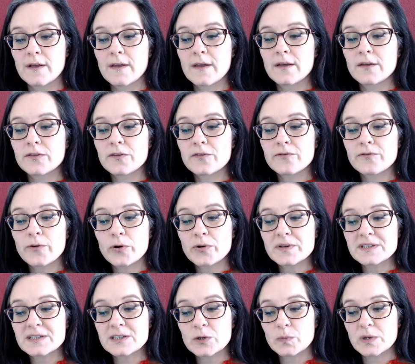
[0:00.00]
the forest
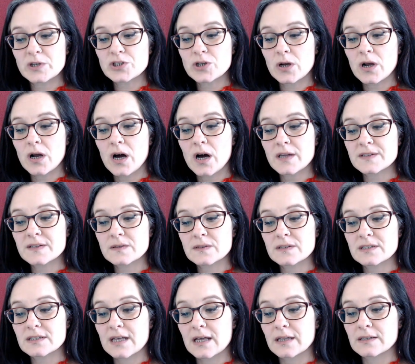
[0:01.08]
in which our castle
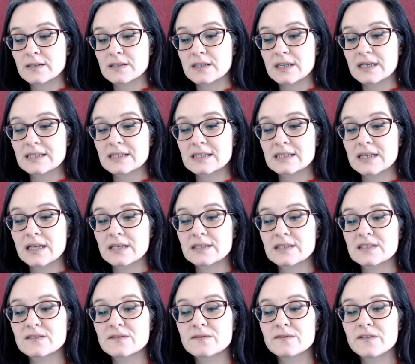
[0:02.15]
stands extends
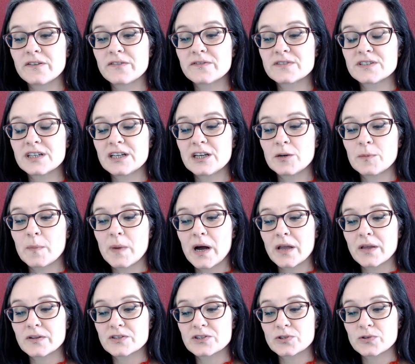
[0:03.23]
15
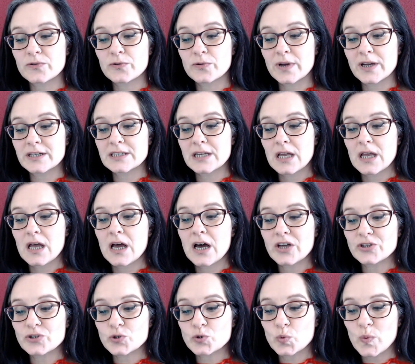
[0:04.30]
miles to the right and
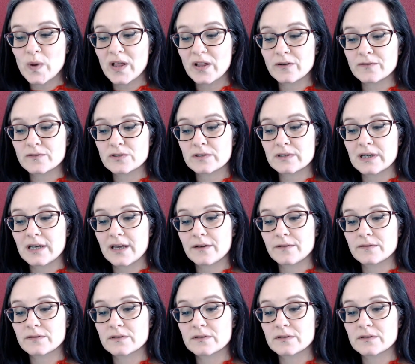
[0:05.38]
12 to the left.